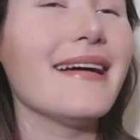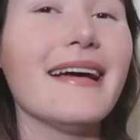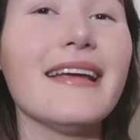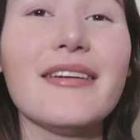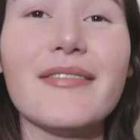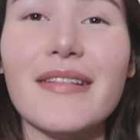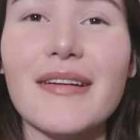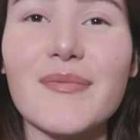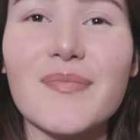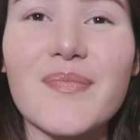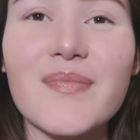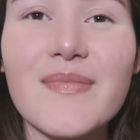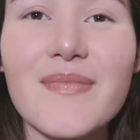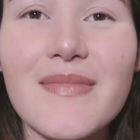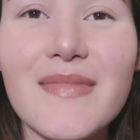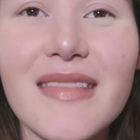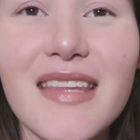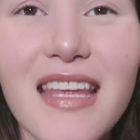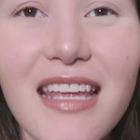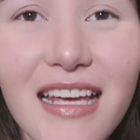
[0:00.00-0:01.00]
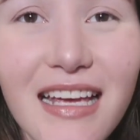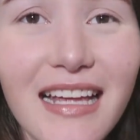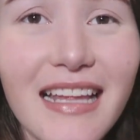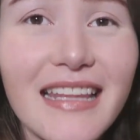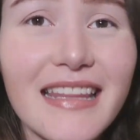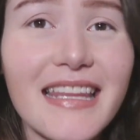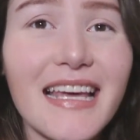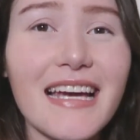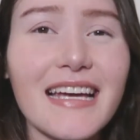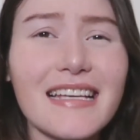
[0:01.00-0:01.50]
Anyway,
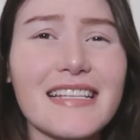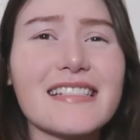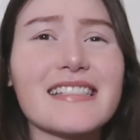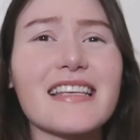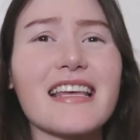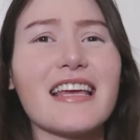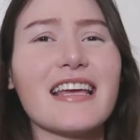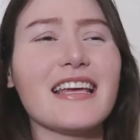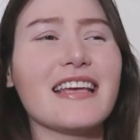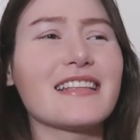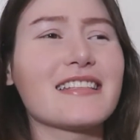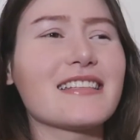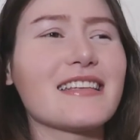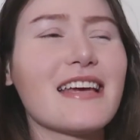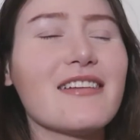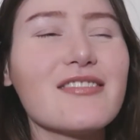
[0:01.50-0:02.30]
that is it.